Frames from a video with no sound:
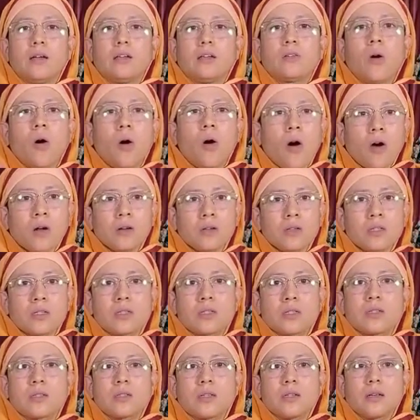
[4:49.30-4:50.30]

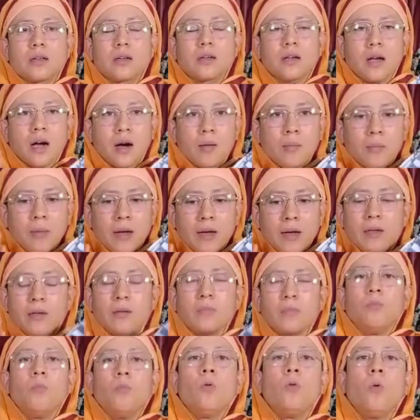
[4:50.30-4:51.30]
Thoughts come
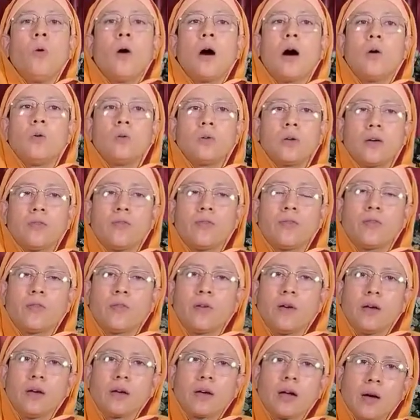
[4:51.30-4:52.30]
and move out of,
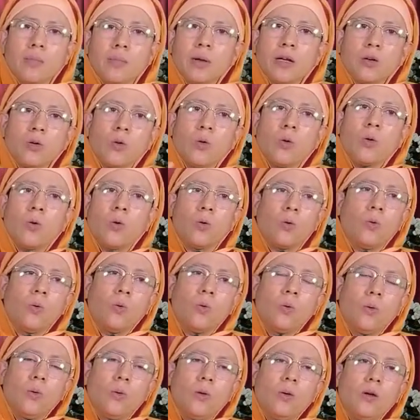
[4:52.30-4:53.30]
come and go
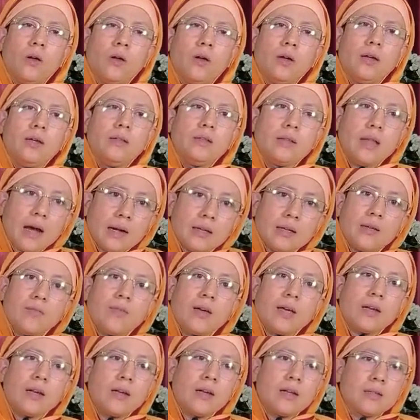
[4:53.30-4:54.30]
in that
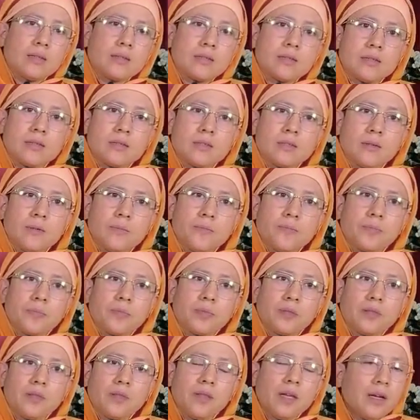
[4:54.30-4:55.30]
awareness.
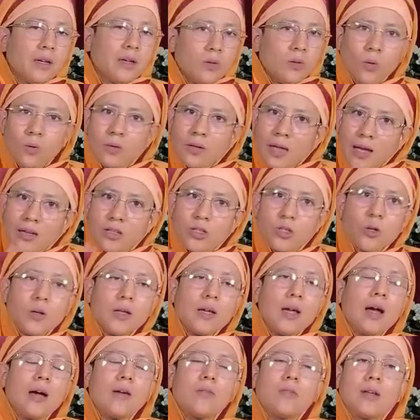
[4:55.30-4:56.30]
They don't
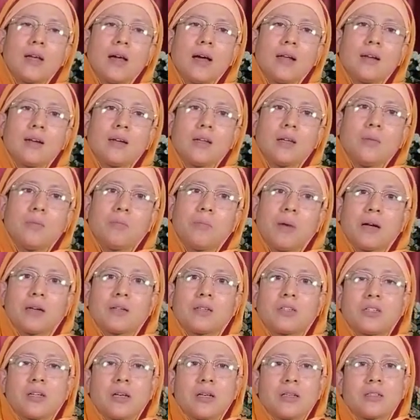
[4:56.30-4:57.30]
actually have reality,
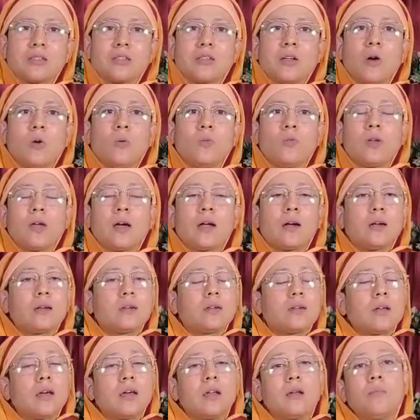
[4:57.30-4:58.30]
but just now we are
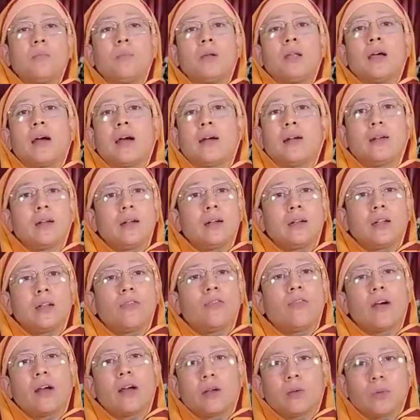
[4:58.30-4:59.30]
terribly
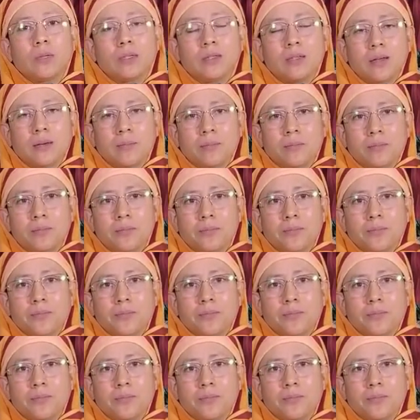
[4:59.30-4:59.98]
identified with them.